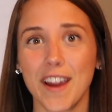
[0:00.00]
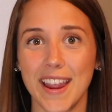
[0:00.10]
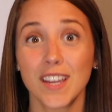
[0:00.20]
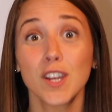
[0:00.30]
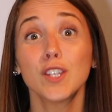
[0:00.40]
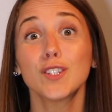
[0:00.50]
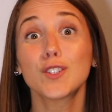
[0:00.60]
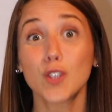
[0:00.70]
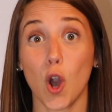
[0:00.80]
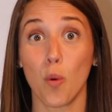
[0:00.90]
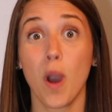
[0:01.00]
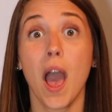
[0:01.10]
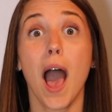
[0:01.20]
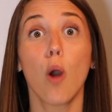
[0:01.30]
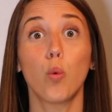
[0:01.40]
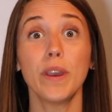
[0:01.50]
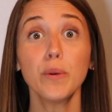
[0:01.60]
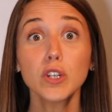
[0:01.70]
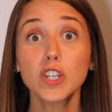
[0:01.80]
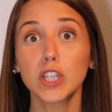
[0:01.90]
right. So we
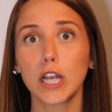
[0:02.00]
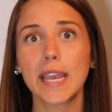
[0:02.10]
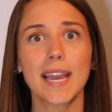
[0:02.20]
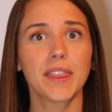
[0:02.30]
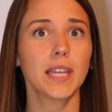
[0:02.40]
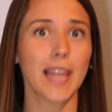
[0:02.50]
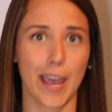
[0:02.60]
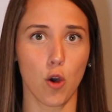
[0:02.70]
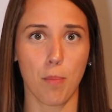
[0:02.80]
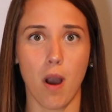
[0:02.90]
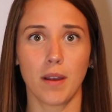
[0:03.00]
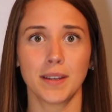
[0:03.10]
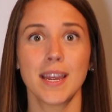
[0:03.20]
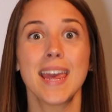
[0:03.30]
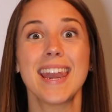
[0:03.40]
were just looking at the Lego pond.